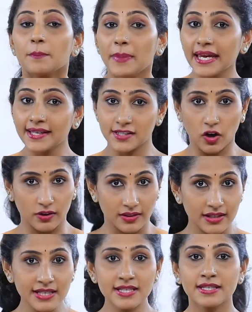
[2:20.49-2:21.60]
Based on
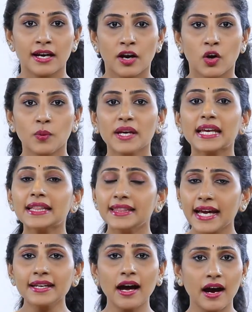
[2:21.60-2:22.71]
this, we can
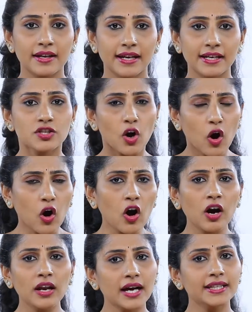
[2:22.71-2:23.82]
then arrange
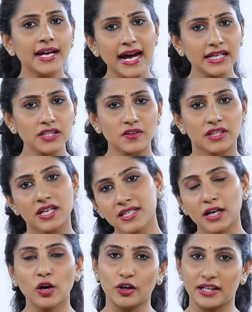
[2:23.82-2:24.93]
all other activities
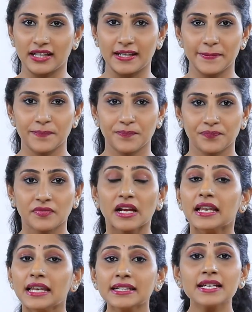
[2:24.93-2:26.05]
accordingly.
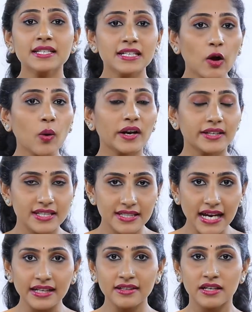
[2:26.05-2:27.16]
Let us now
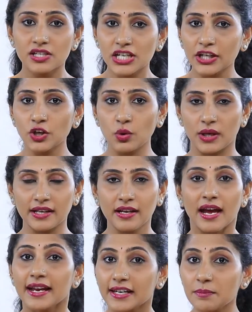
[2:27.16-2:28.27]
understand scheduling
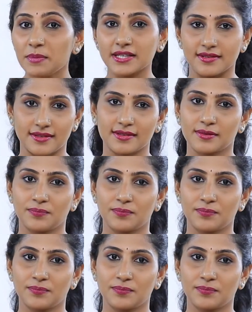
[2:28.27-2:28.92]
in a business.